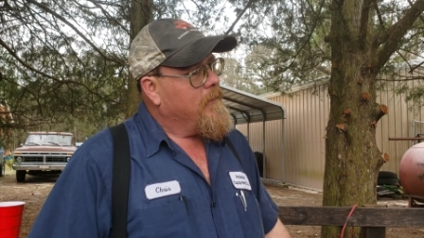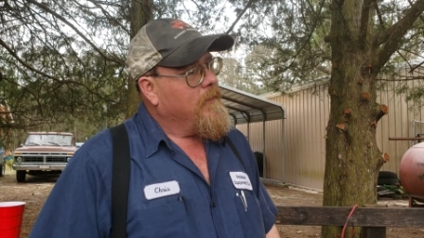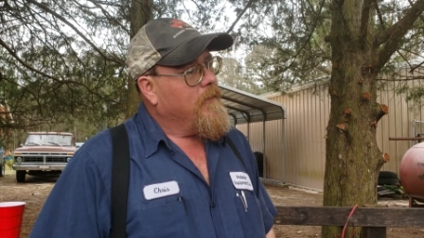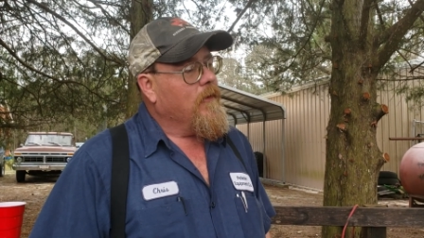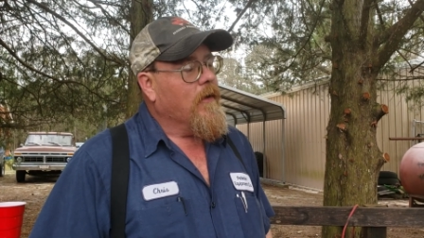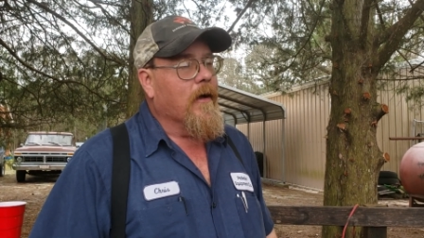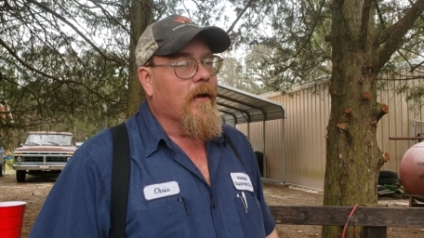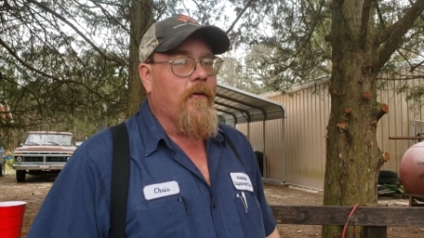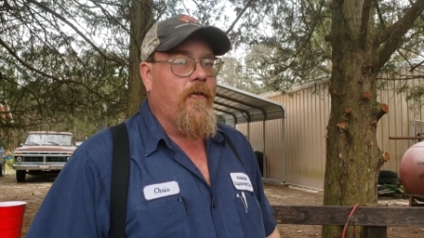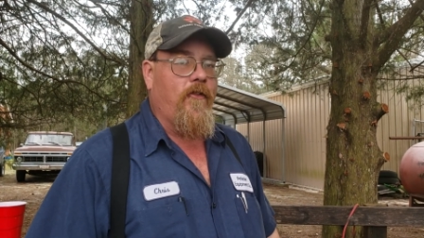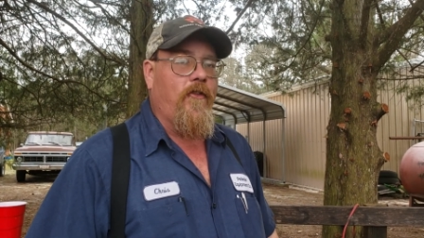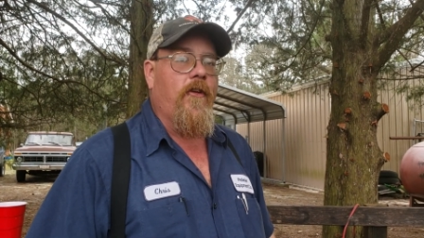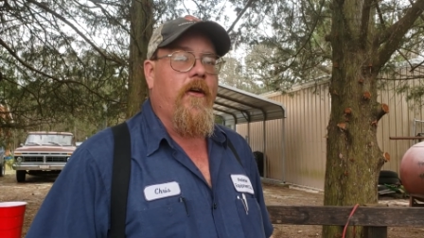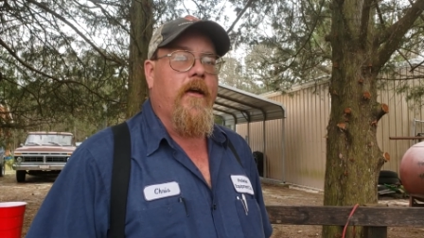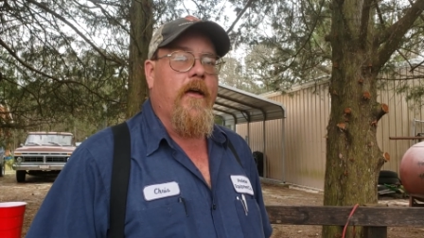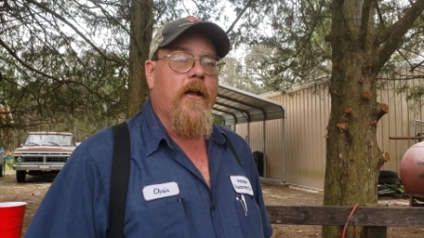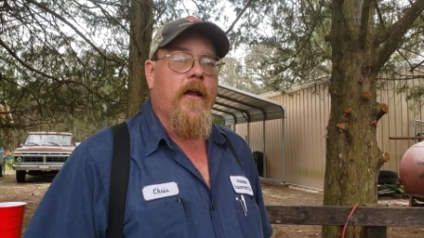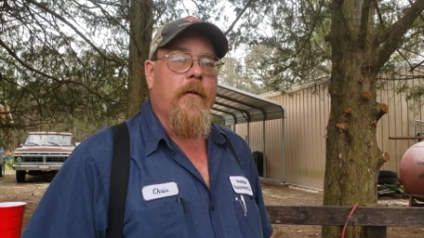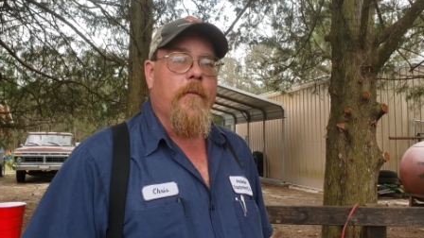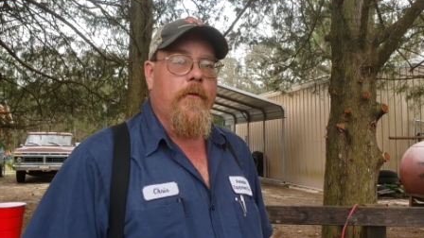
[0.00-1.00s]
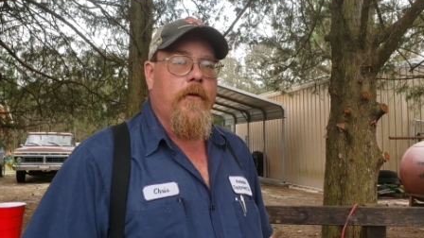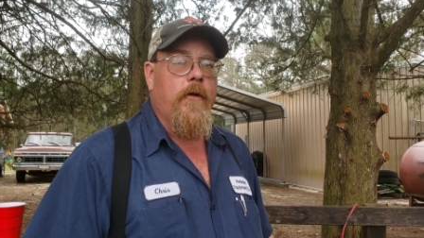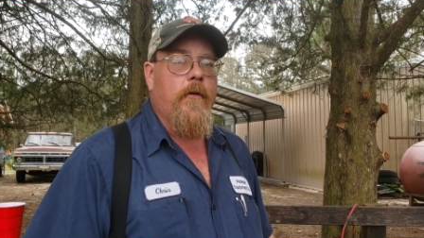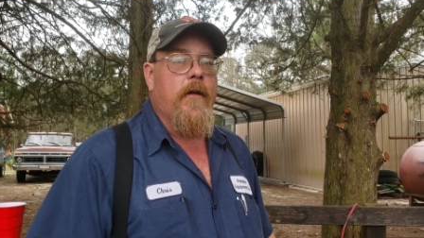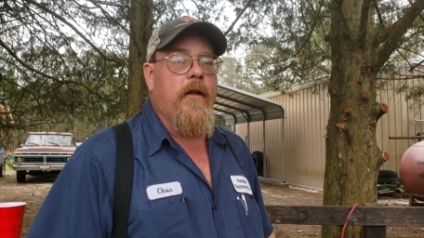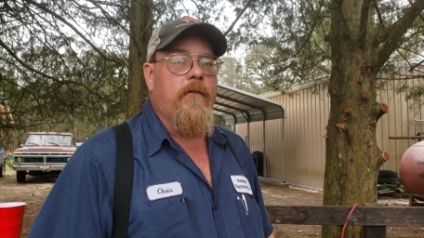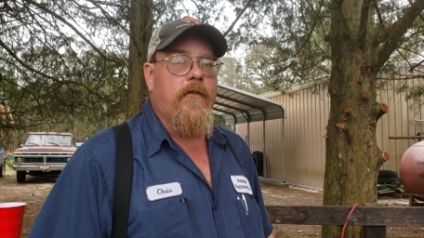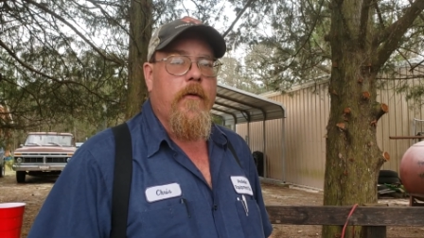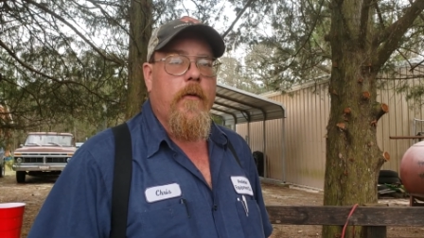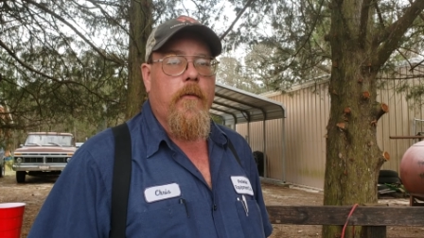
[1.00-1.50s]
You got to suck it up and do
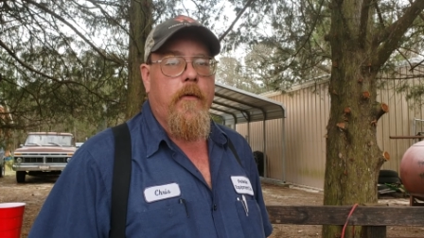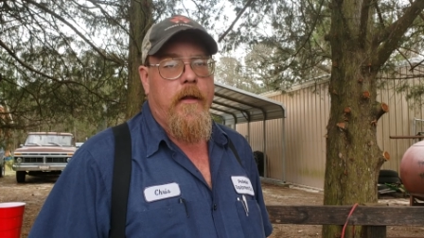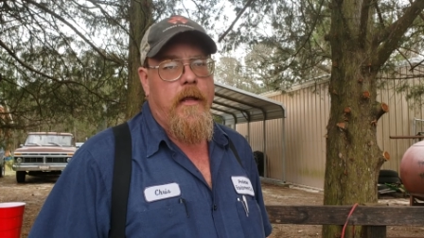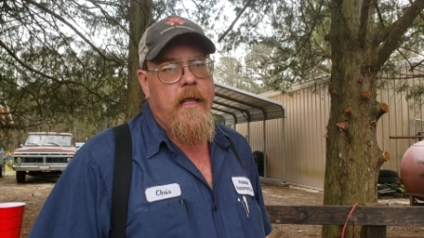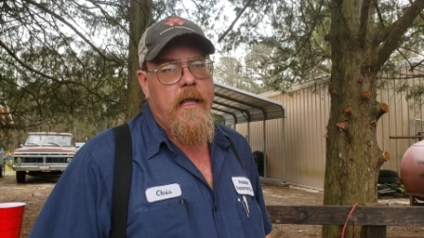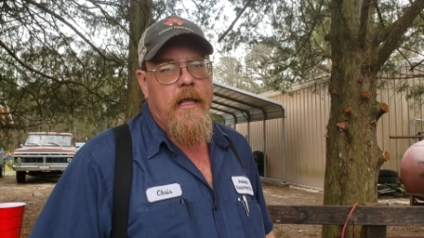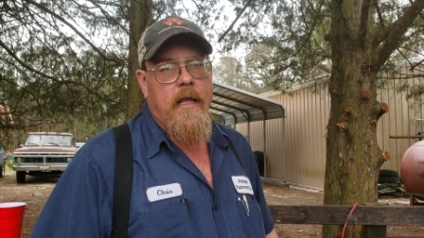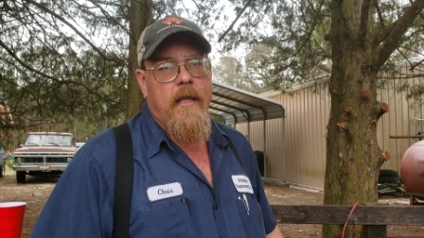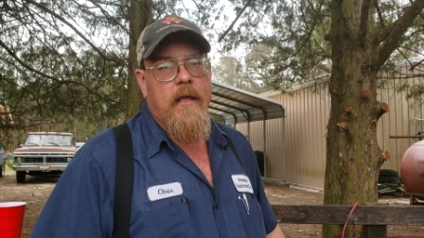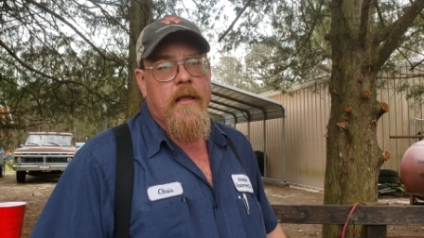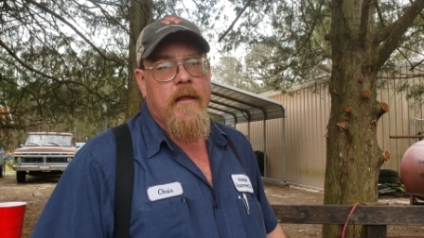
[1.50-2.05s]
it if you want to eat.